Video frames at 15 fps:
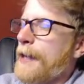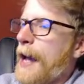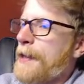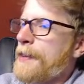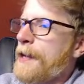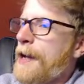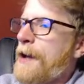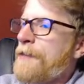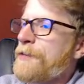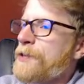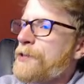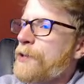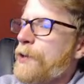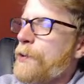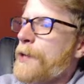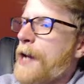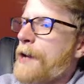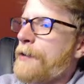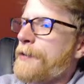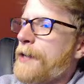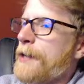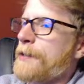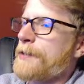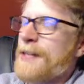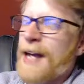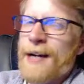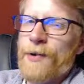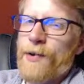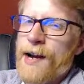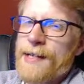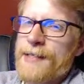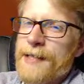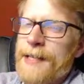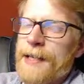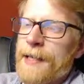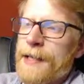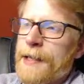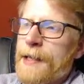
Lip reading: I think I have to slow down there. Is that crazy?